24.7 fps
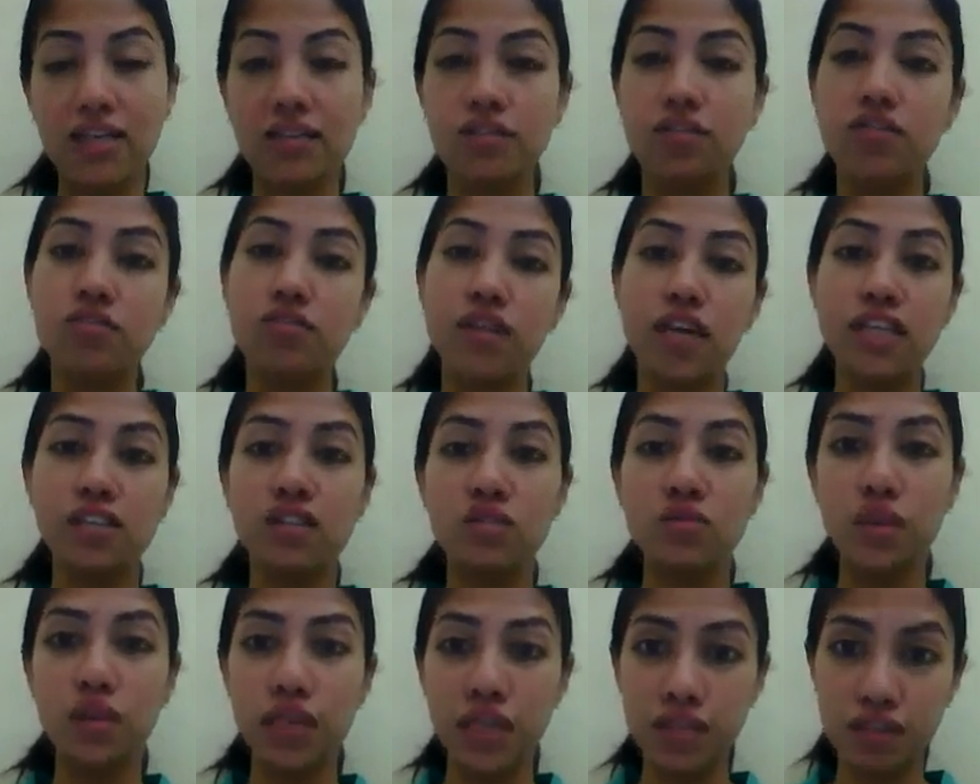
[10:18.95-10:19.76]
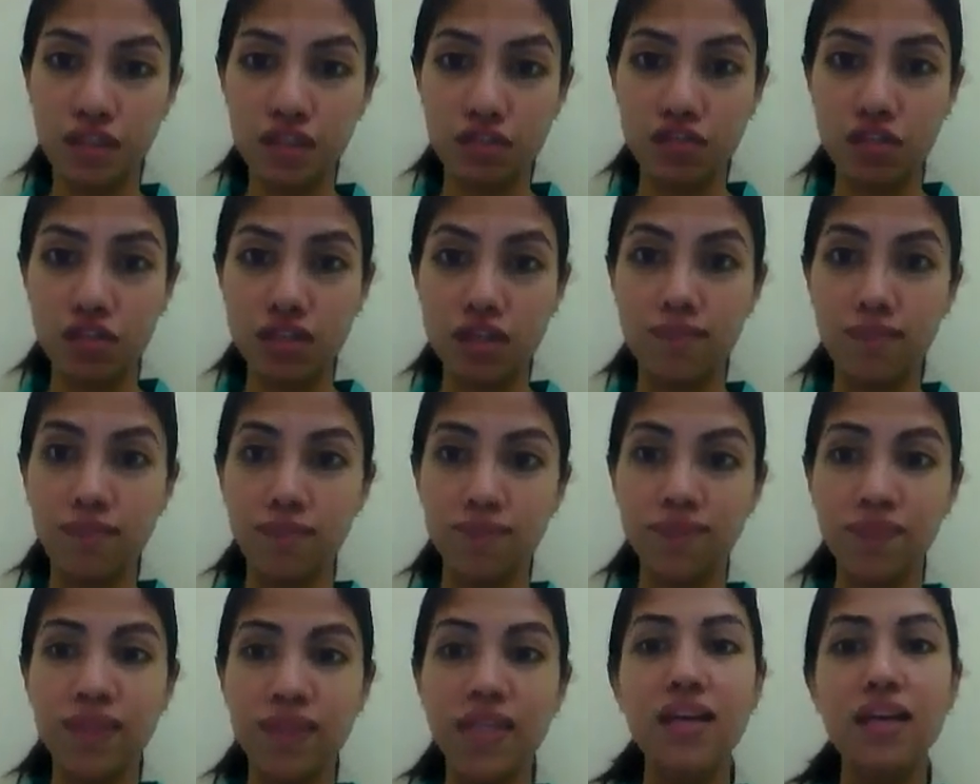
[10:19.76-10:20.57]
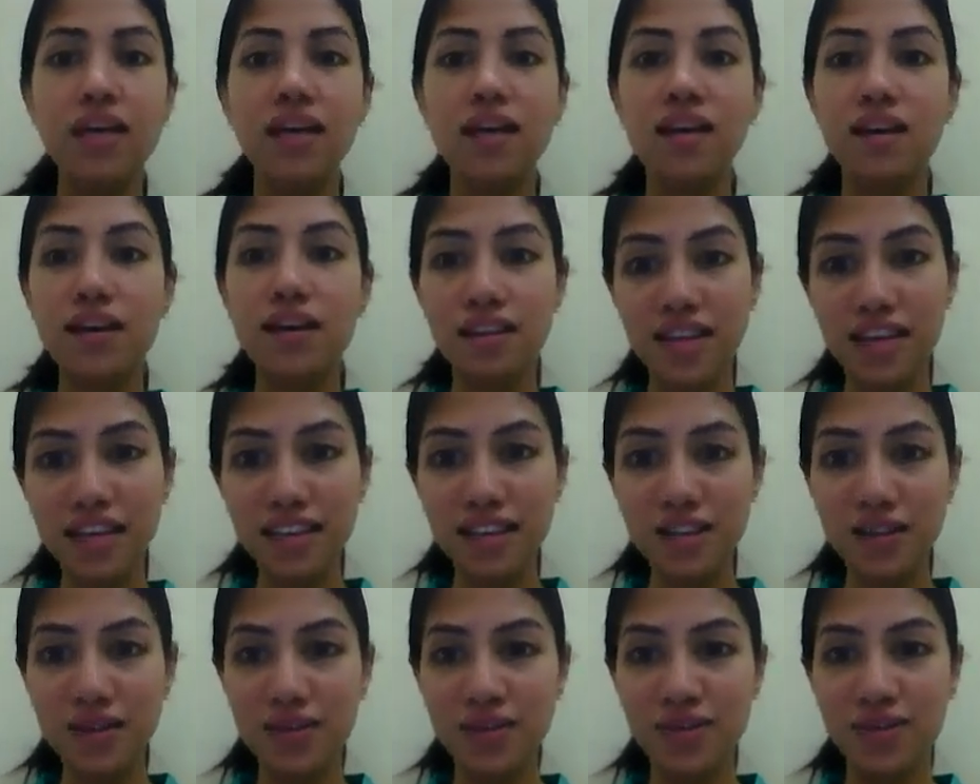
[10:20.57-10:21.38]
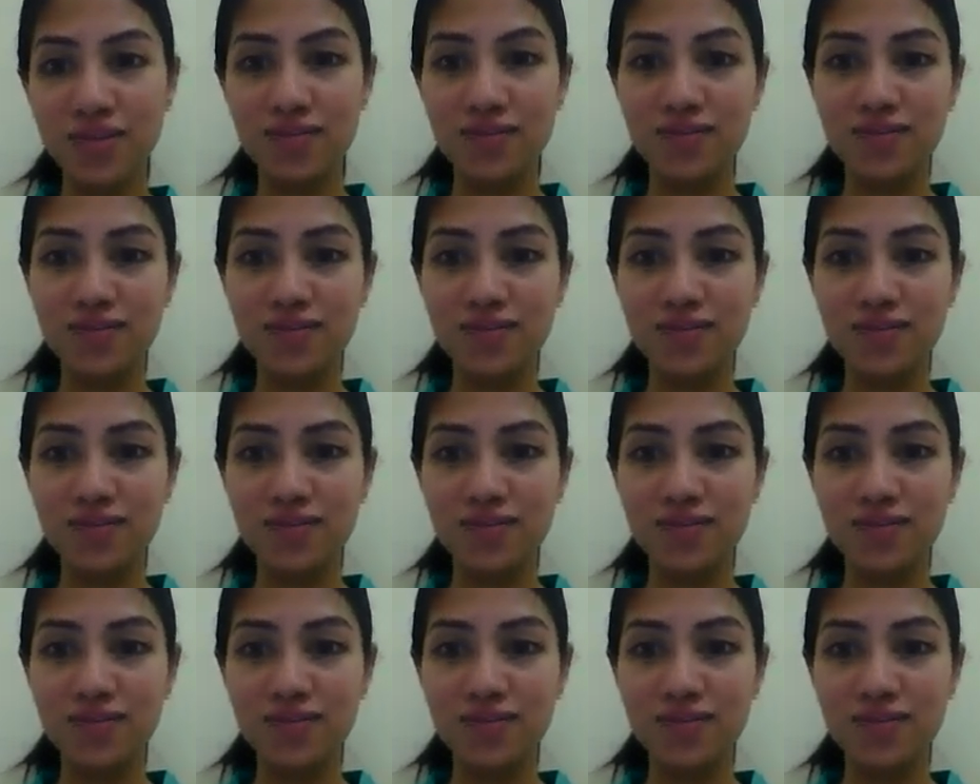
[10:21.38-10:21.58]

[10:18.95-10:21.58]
the rights were given to them. Thank you.